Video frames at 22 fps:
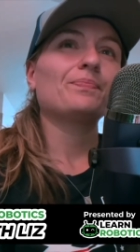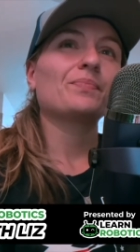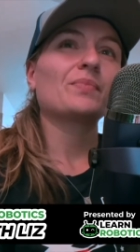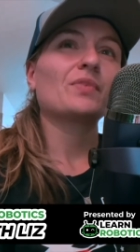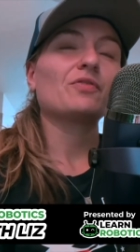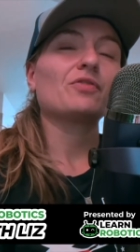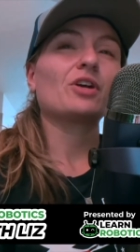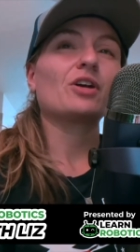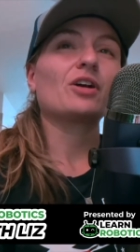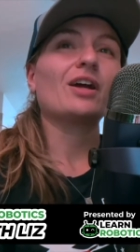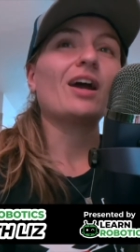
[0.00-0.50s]

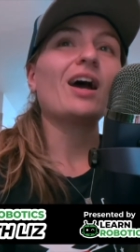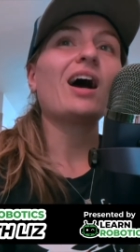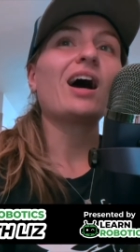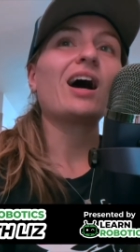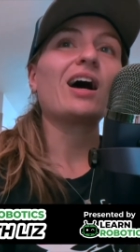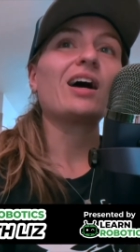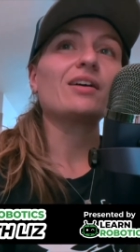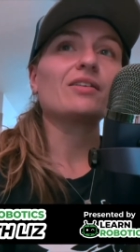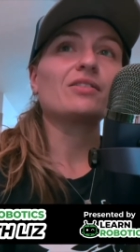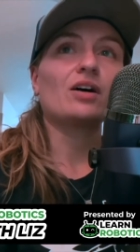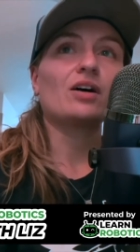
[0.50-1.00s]
very
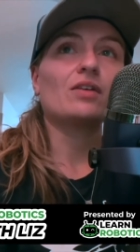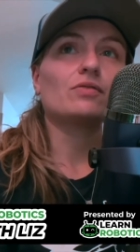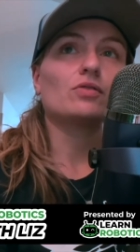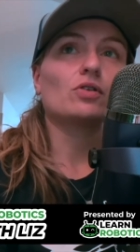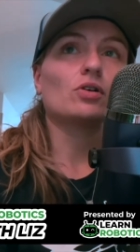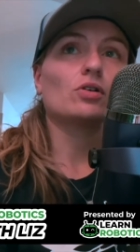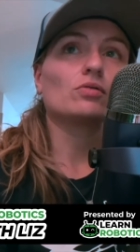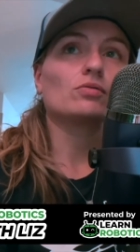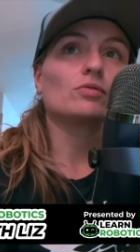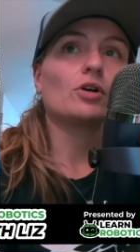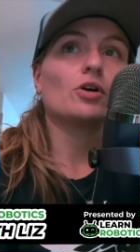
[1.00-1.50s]
high
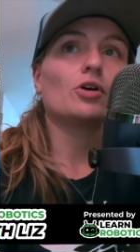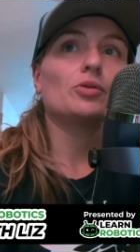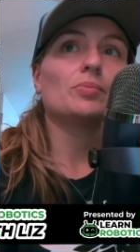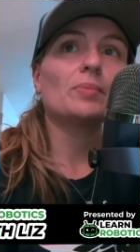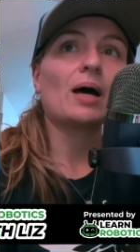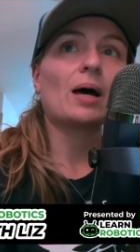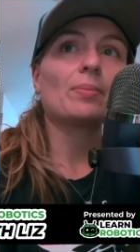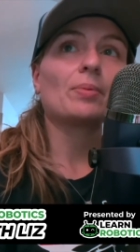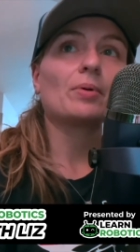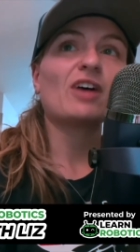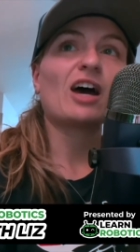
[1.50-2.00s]
level
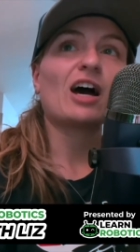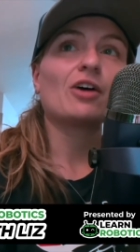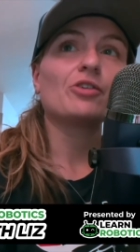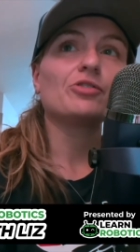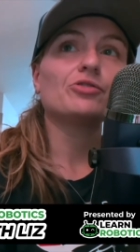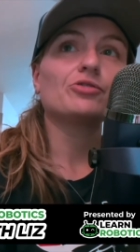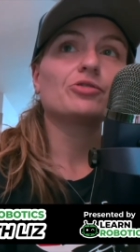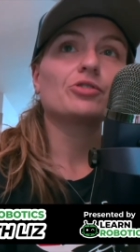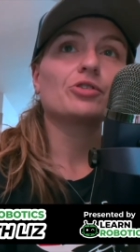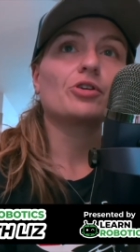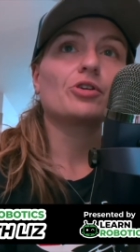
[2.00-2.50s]
roadmap of how
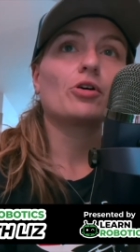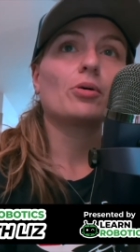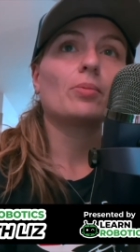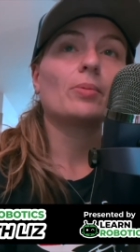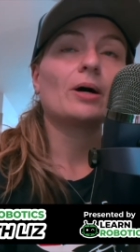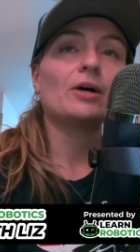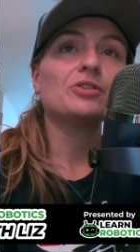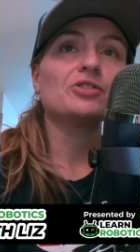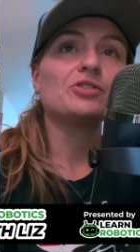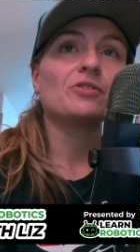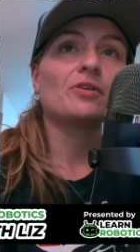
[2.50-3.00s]
you could go
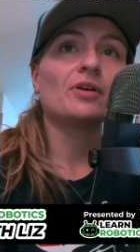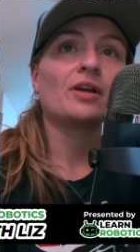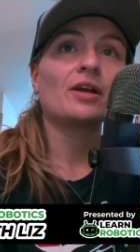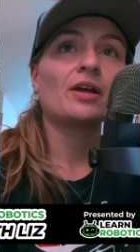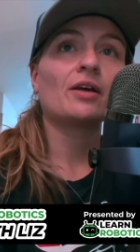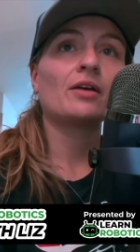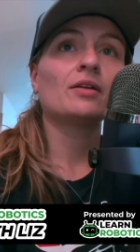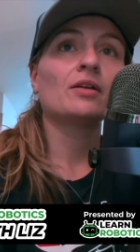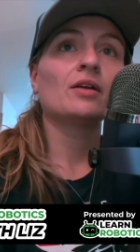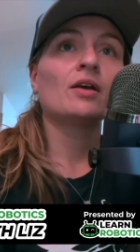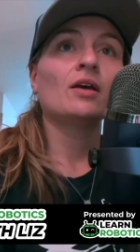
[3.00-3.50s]
about doing
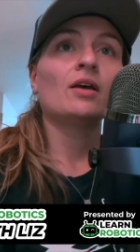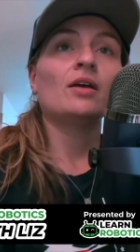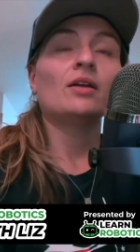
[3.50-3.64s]
it.